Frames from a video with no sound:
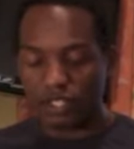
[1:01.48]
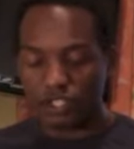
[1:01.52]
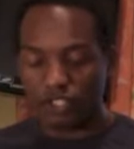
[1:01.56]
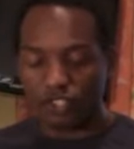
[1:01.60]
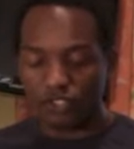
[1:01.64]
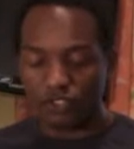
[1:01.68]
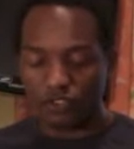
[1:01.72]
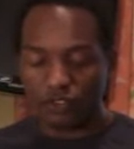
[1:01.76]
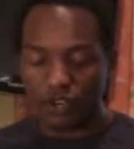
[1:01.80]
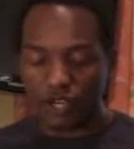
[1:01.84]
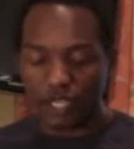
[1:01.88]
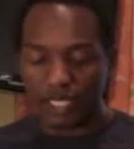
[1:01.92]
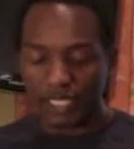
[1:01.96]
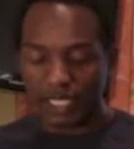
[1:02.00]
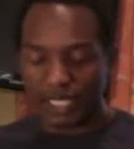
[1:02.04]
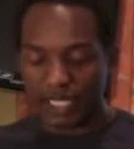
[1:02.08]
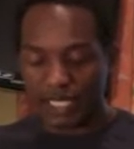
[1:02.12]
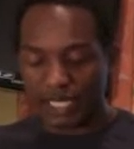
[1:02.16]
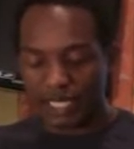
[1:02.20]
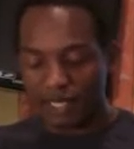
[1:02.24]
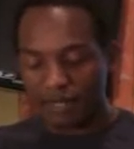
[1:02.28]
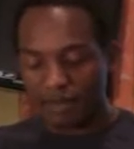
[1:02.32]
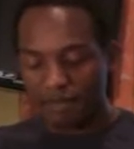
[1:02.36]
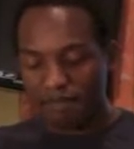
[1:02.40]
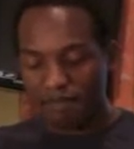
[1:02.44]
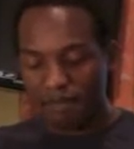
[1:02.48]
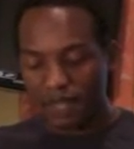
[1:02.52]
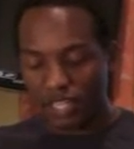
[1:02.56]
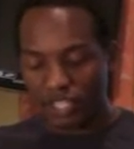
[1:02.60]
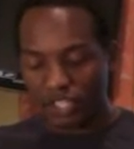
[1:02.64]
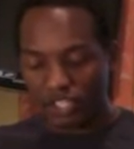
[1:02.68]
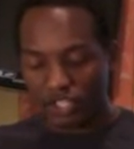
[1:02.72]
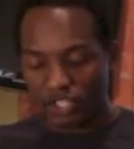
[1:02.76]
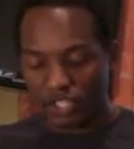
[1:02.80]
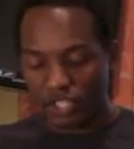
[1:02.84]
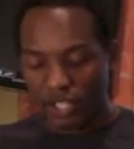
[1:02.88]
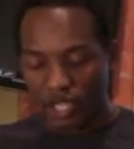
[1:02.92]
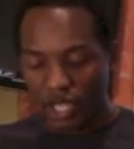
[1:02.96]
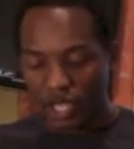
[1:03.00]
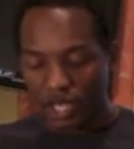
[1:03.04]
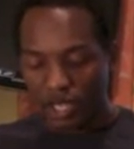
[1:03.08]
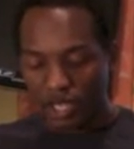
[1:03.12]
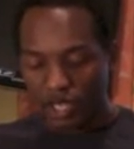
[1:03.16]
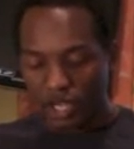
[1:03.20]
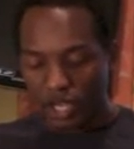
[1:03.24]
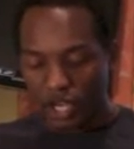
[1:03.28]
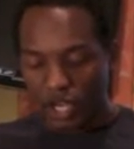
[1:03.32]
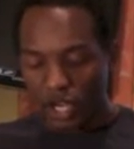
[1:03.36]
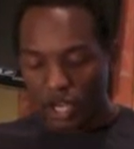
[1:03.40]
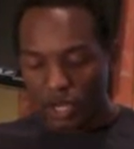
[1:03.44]
a dried mixture,
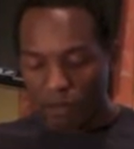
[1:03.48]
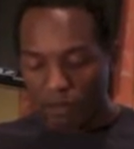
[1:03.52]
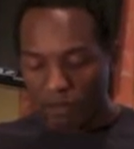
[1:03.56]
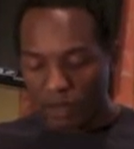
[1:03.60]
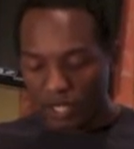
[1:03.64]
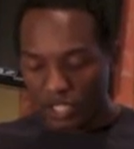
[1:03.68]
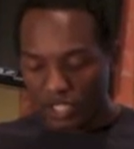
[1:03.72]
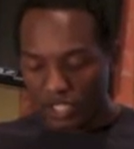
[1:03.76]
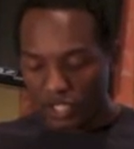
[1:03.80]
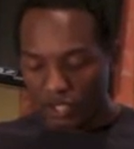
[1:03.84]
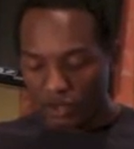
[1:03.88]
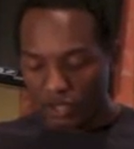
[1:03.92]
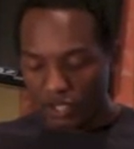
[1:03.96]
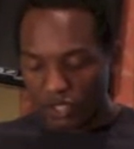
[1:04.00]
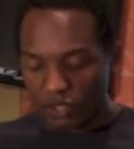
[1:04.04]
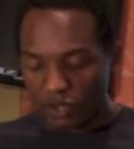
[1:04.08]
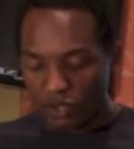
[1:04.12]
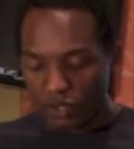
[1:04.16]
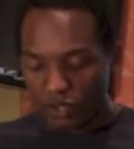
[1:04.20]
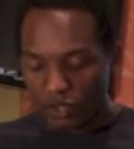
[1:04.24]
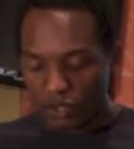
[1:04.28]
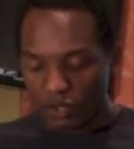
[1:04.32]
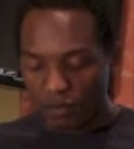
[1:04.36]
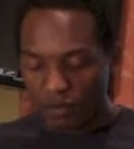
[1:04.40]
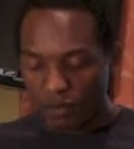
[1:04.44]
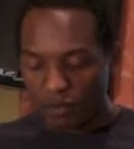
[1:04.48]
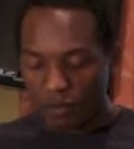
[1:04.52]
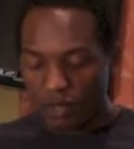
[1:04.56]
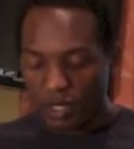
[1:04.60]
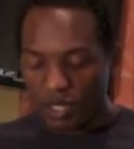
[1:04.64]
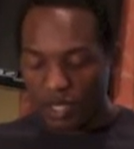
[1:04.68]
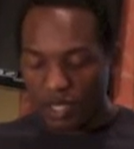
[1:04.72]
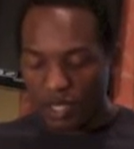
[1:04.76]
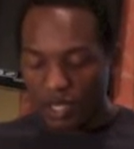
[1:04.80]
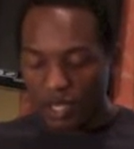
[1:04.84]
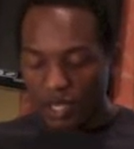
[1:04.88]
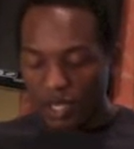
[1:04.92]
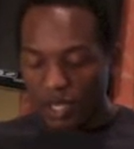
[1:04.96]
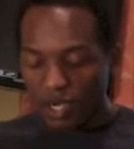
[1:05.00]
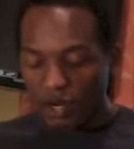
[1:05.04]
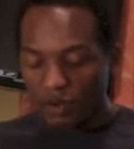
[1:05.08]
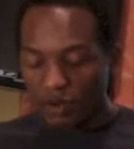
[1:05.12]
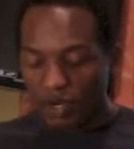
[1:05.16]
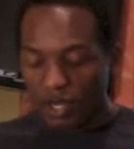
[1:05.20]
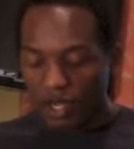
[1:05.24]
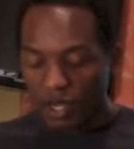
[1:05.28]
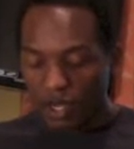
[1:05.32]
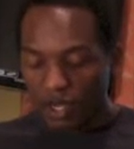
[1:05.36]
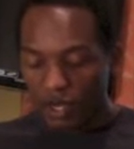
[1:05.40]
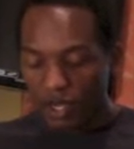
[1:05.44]
herb mixture. It's got some
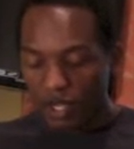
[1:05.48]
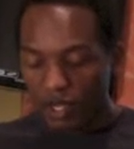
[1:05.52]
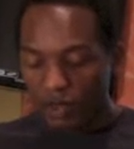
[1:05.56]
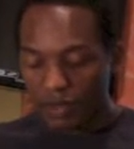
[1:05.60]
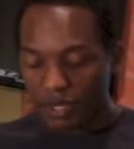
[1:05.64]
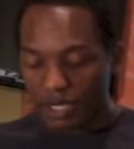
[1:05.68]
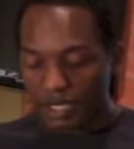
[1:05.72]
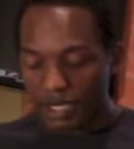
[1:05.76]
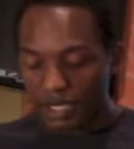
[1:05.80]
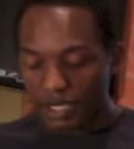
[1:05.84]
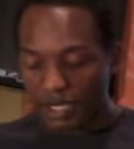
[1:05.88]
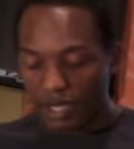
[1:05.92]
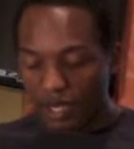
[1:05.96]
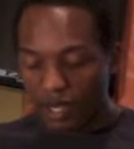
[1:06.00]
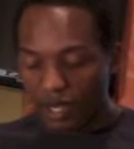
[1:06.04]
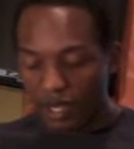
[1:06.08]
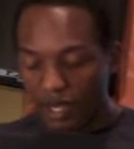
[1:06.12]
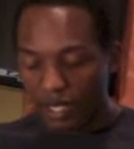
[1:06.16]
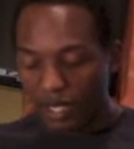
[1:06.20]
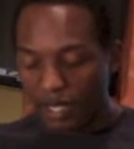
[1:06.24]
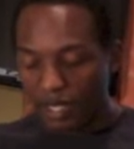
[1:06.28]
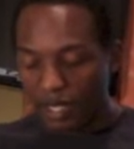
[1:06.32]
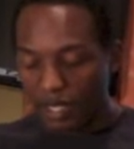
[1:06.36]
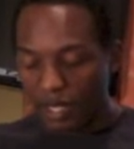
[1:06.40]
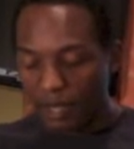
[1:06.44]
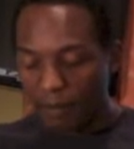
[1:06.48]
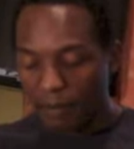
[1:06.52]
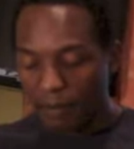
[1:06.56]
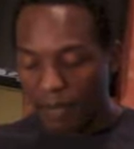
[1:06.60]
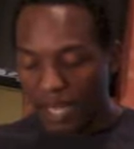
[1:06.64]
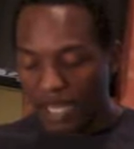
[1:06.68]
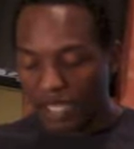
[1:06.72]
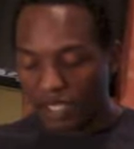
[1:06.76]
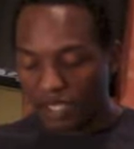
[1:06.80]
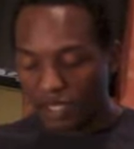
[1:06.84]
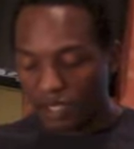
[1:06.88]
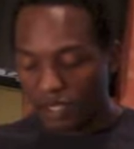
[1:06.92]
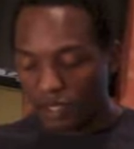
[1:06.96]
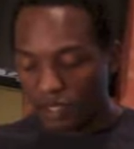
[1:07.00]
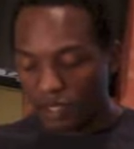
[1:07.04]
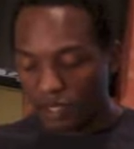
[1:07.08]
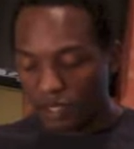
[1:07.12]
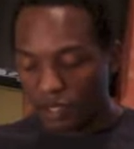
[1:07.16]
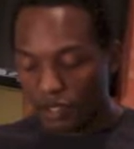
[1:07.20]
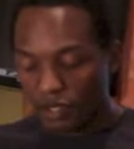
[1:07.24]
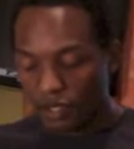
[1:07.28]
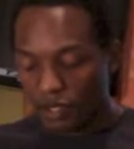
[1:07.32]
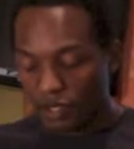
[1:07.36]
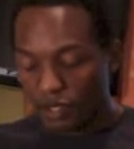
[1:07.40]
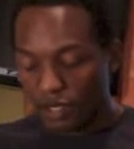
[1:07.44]
oregano inside,
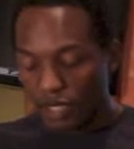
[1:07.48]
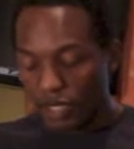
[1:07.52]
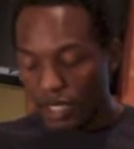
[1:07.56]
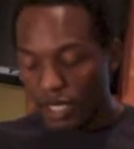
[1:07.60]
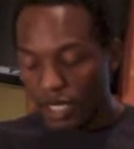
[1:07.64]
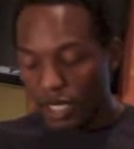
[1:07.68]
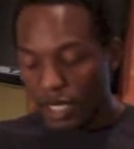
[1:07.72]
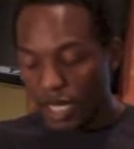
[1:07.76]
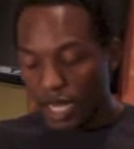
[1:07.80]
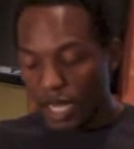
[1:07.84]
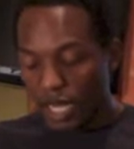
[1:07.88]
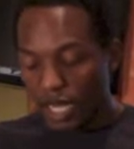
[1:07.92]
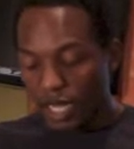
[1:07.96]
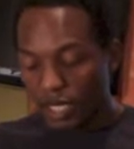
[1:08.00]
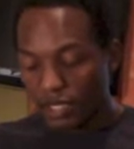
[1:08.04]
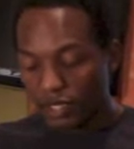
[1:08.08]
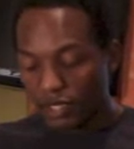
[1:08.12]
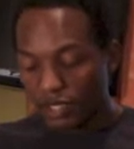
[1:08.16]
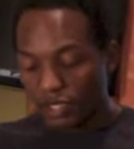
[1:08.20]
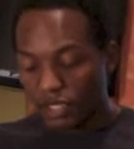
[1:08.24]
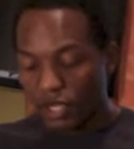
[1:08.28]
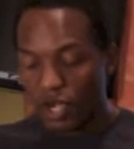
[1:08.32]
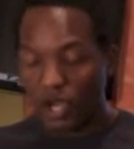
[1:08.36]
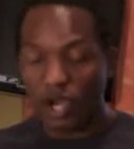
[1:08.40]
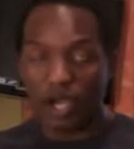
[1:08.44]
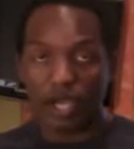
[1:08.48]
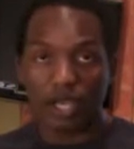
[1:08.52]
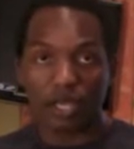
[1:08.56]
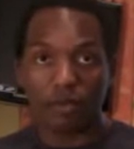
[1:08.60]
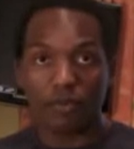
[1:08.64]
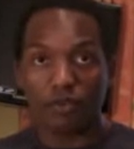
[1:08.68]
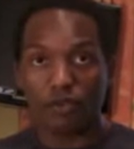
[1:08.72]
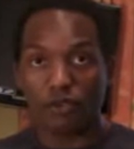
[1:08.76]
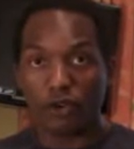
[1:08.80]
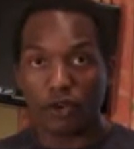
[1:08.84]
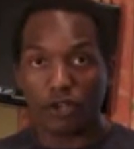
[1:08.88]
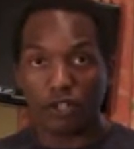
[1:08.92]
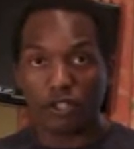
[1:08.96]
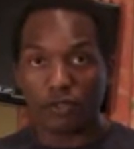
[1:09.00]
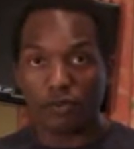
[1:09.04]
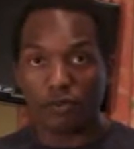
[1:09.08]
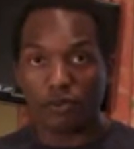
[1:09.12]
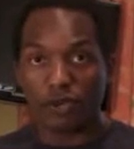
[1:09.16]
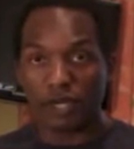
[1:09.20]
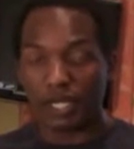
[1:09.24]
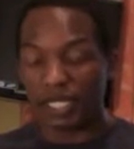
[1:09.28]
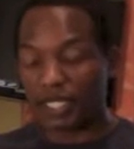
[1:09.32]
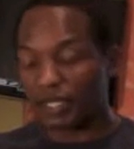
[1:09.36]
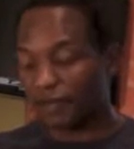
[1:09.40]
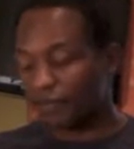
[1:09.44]
basil, thyme,
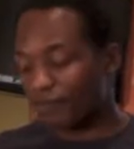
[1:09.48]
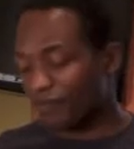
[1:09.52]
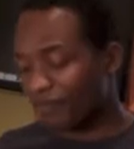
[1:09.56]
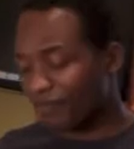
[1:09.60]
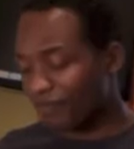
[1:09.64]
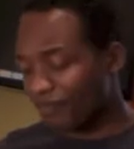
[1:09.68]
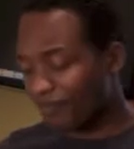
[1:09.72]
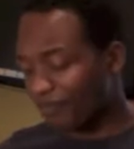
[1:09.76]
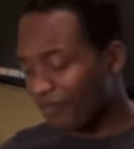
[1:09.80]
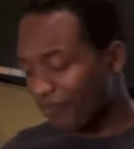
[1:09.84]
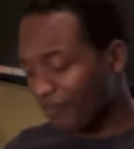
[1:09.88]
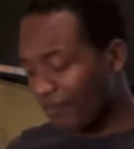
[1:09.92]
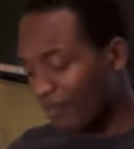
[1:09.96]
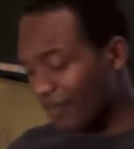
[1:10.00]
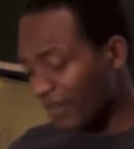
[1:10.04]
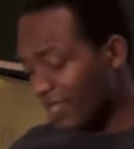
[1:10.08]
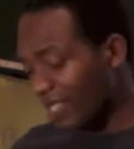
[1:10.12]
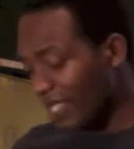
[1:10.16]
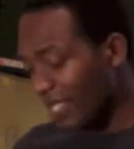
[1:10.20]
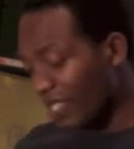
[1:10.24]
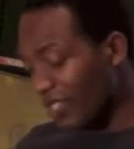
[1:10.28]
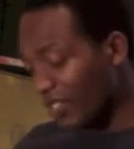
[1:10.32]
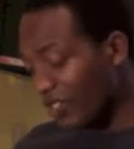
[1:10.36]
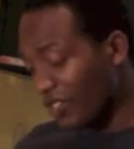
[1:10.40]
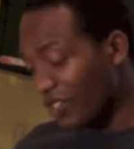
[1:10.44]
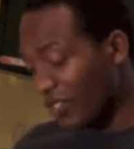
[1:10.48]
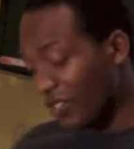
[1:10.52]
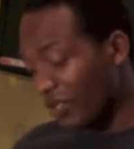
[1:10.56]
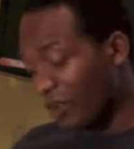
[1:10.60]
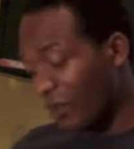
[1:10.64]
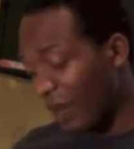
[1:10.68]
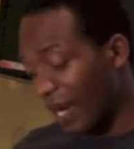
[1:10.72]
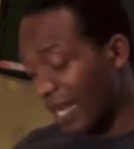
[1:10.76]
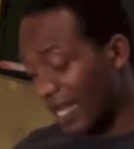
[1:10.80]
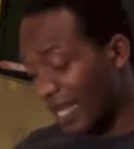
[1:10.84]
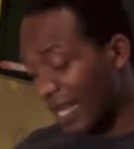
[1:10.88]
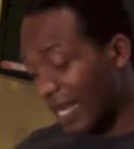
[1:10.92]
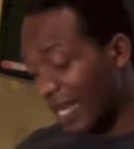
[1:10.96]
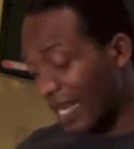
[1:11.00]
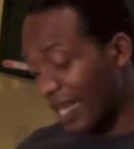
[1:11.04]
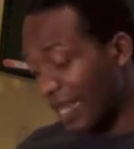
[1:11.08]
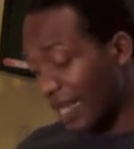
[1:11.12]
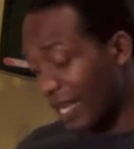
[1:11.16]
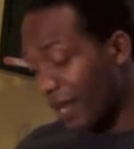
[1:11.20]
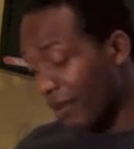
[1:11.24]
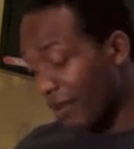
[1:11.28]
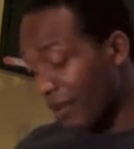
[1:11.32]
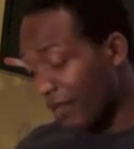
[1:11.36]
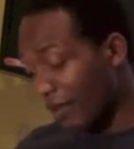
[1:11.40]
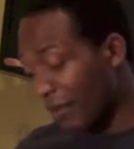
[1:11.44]
rosemary. So just whack that in
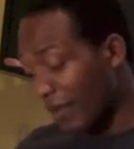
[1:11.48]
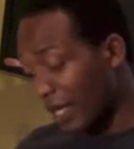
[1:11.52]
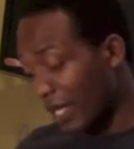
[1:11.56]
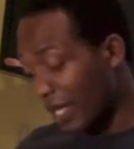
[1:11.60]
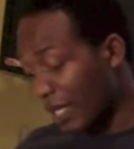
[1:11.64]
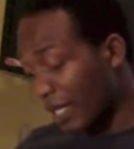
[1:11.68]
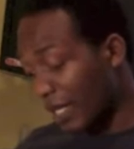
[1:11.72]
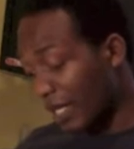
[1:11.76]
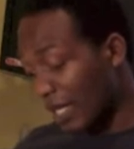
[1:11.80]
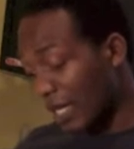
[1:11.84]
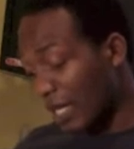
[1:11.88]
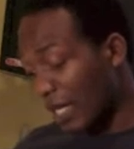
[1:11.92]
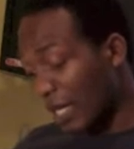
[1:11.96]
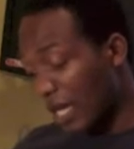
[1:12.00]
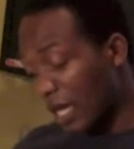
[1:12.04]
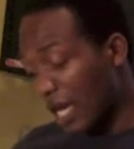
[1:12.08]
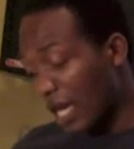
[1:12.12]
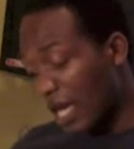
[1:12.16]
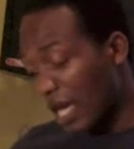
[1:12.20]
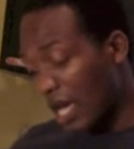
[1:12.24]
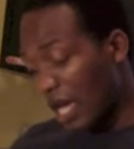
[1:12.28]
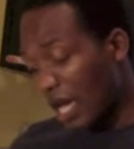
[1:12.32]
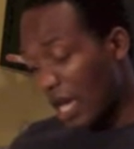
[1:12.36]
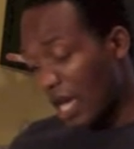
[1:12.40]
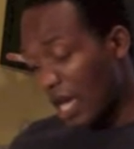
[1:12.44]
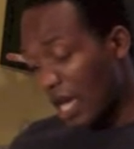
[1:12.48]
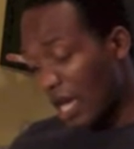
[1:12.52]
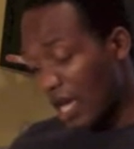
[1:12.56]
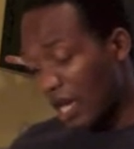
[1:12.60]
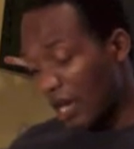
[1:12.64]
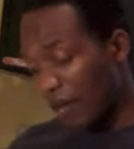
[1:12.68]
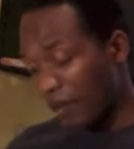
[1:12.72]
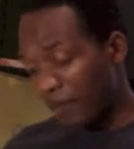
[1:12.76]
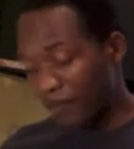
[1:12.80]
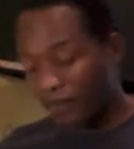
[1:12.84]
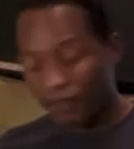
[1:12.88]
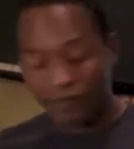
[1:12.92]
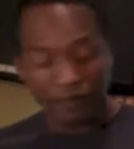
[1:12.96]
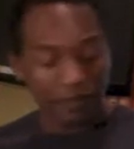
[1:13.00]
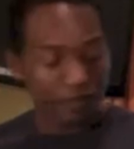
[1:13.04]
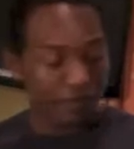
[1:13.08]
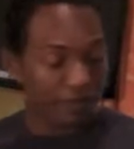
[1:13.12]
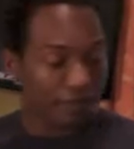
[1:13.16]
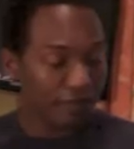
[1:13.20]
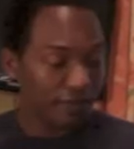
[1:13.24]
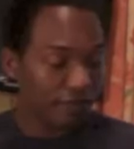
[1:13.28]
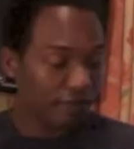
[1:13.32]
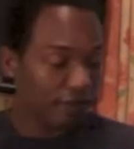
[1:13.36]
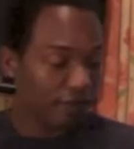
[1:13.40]
there as well. I'm